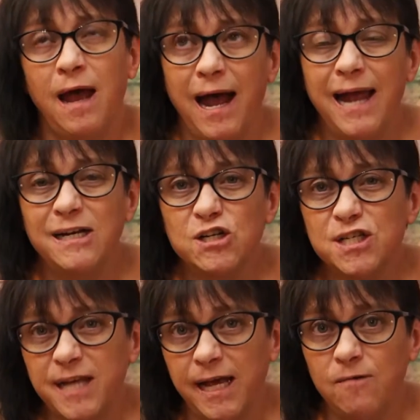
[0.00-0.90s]
I
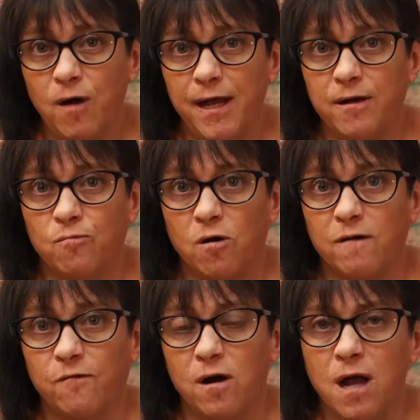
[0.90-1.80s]
understand why it could work
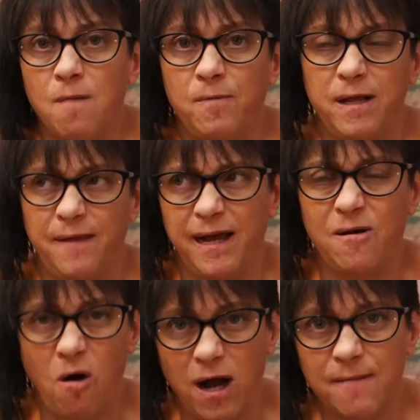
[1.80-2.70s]
for a company. They can
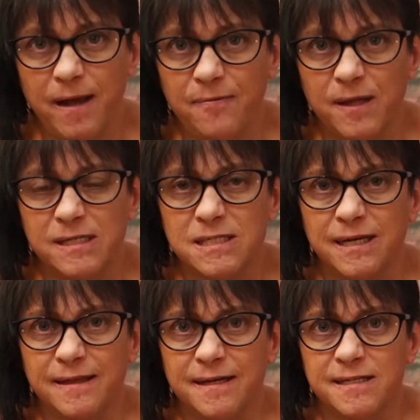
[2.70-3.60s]
automate things
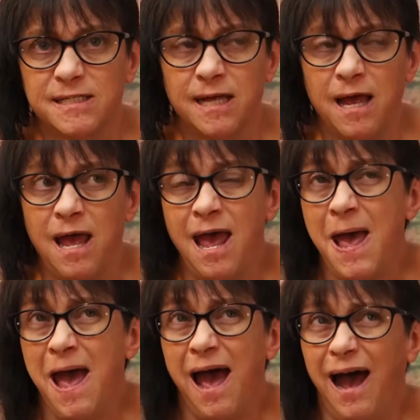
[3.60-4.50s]
like this.
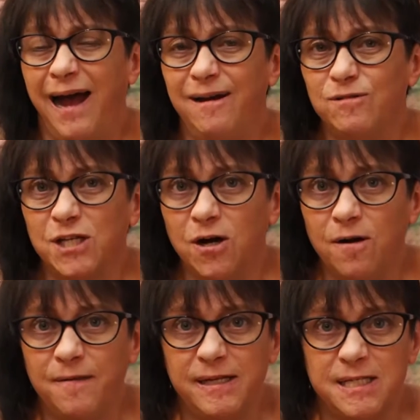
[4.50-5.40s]
I don't
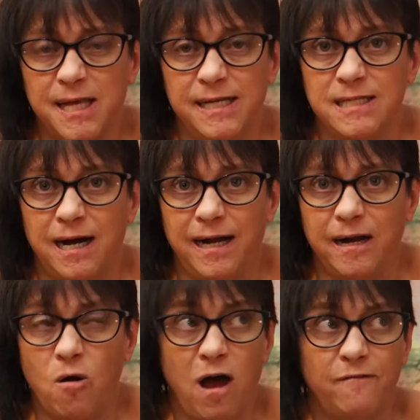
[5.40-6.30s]
turn these things on
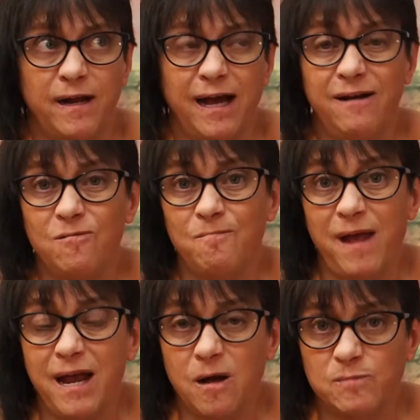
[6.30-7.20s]
and off, and I don't
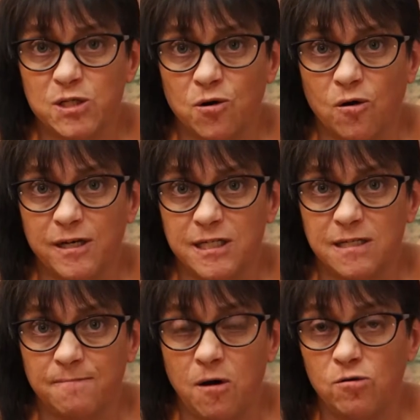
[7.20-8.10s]
make up stories
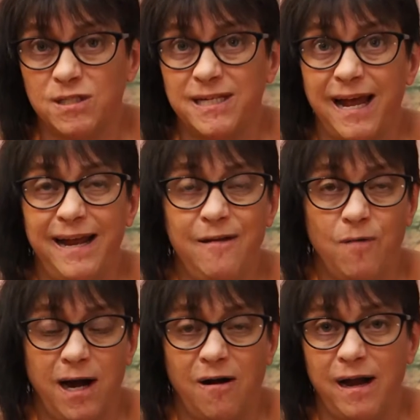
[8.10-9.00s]
to post
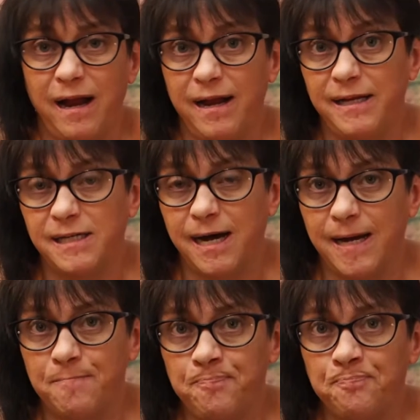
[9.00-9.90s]
anywhere at any time.